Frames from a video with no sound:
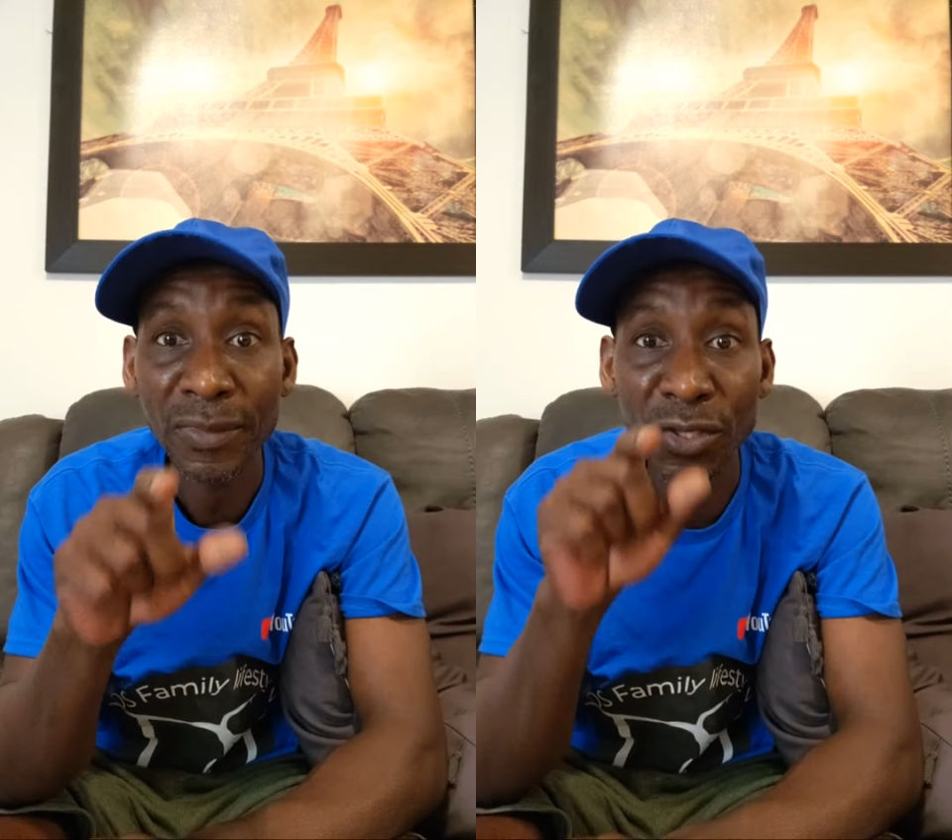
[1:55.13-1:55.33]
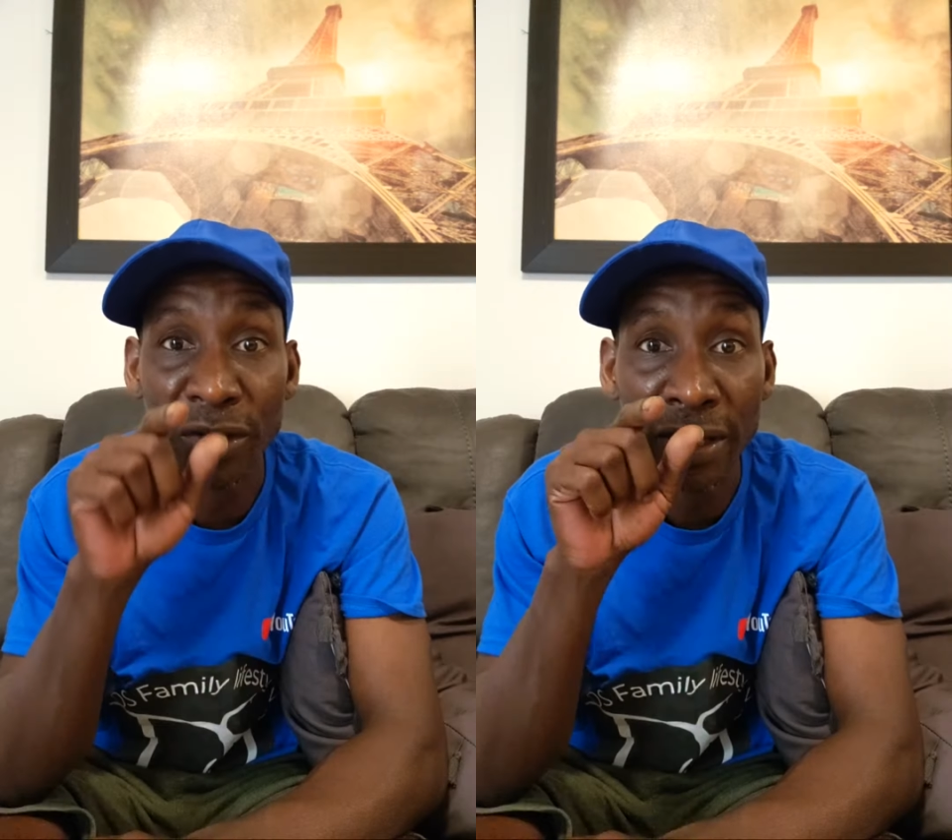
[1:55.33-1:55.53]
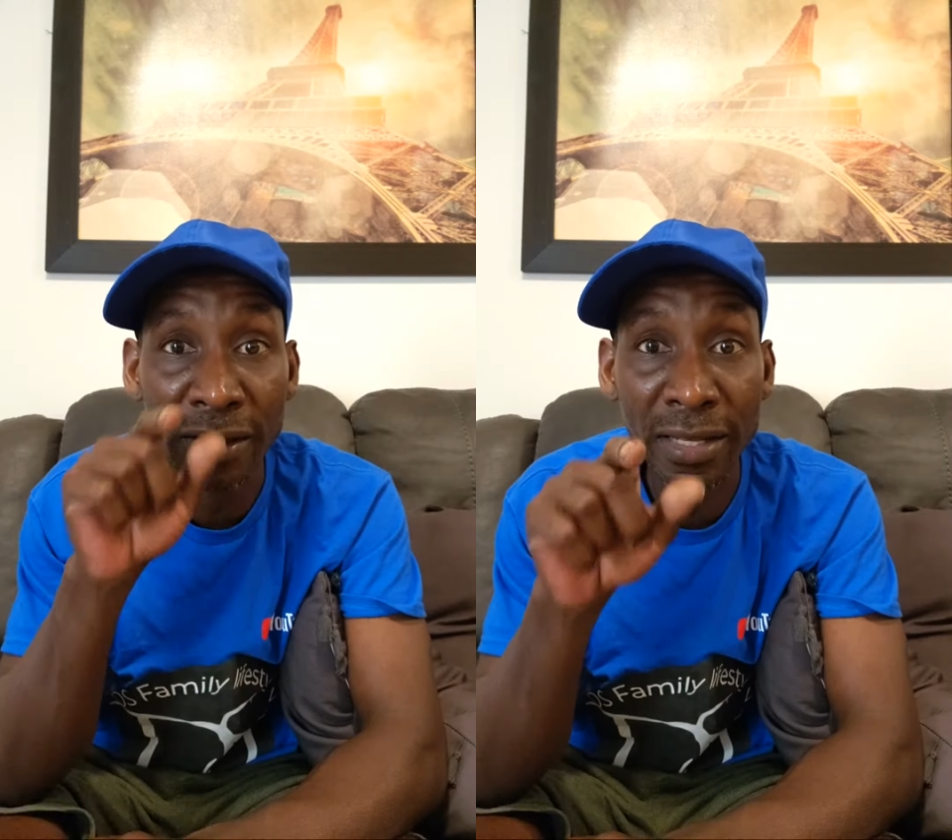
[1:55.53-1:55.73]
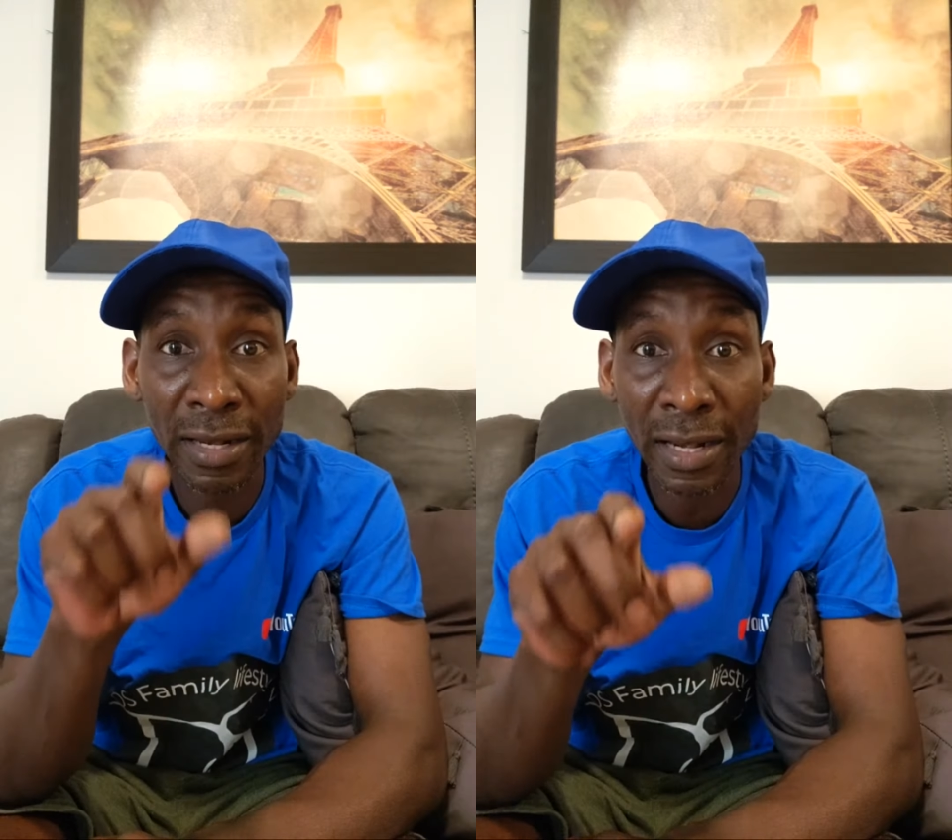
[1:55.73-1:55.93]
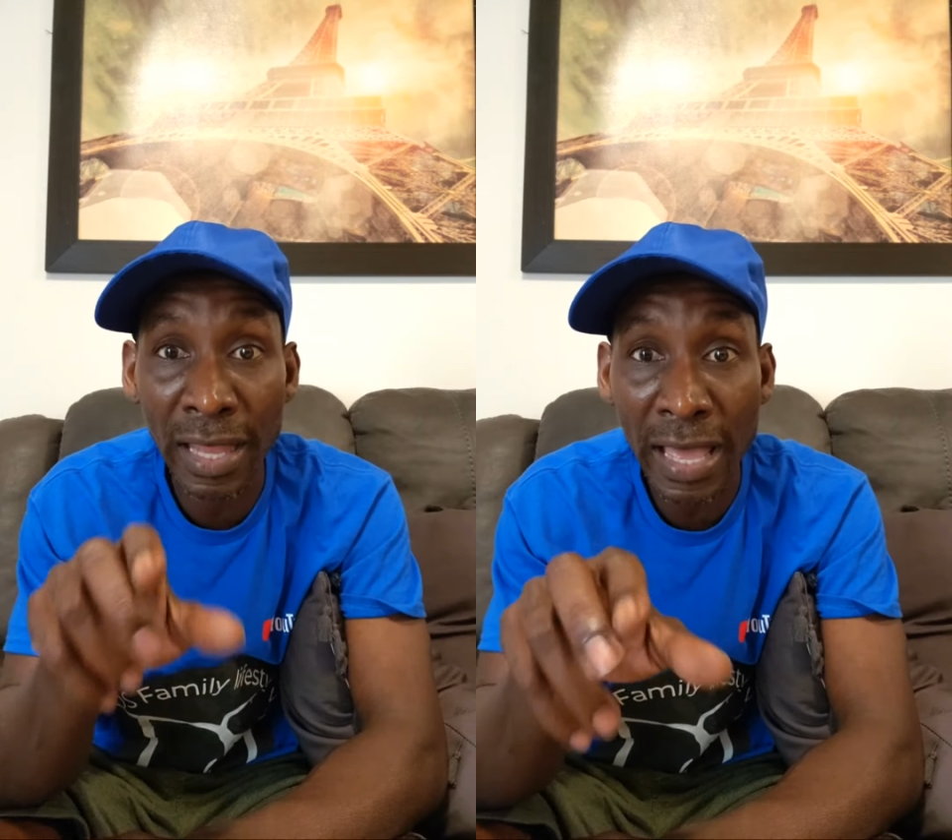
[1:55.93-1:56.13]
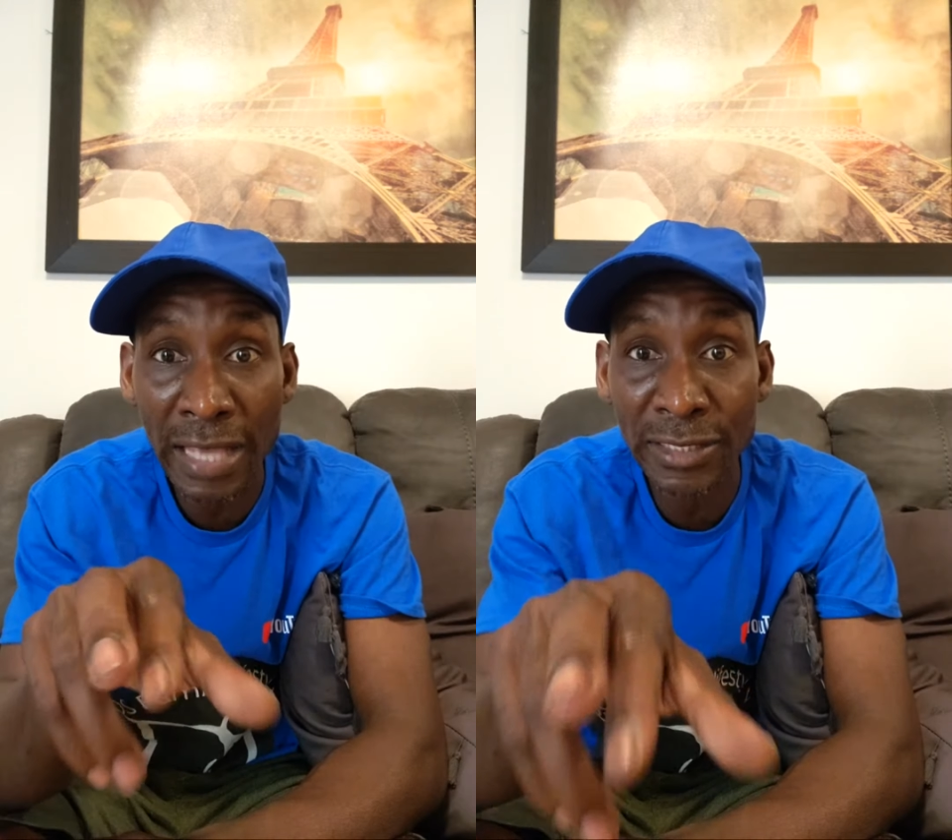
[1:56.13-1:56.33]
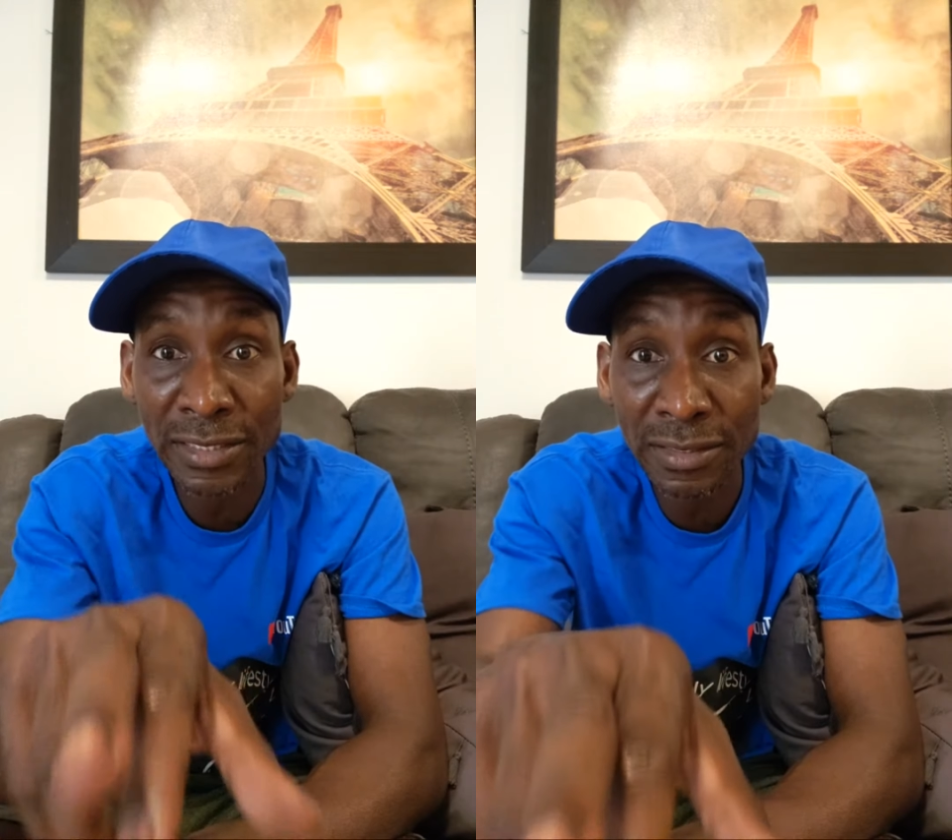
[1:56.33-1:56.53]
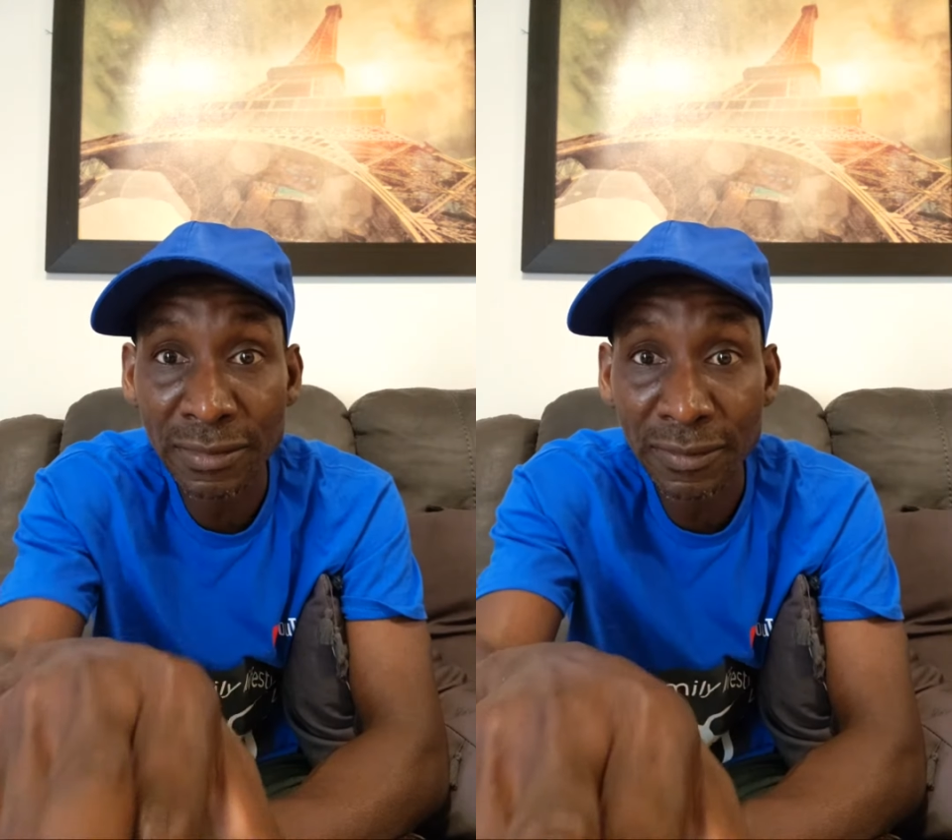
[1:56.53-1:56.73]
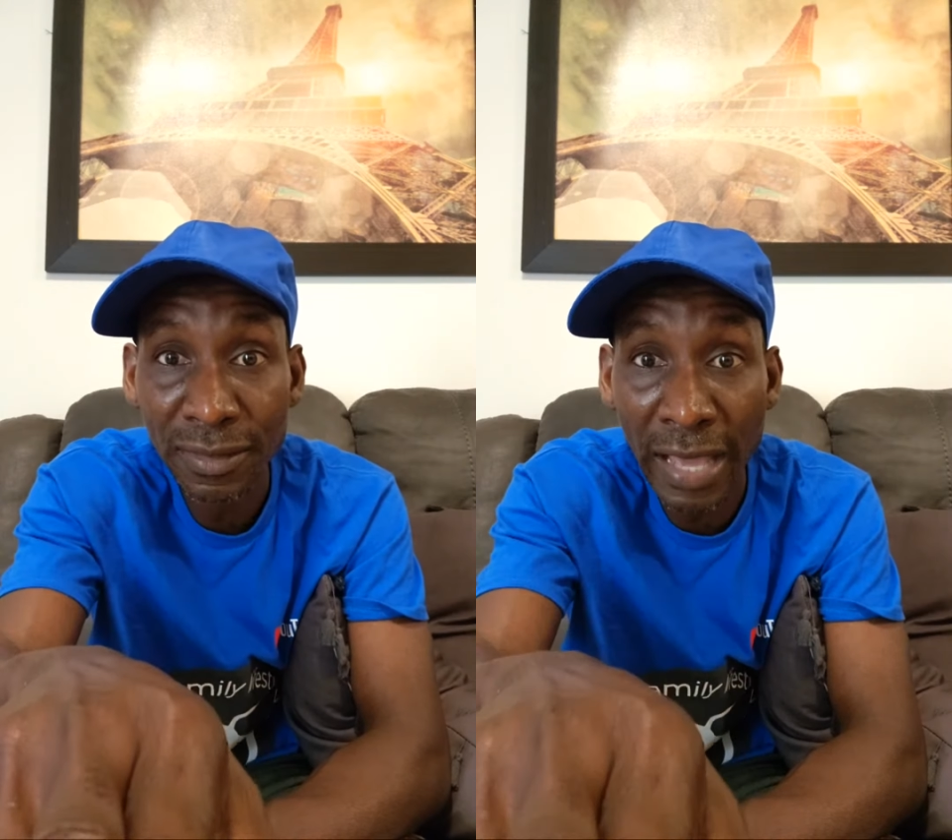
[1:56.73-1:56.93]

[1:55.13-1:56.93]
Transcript: You hit the last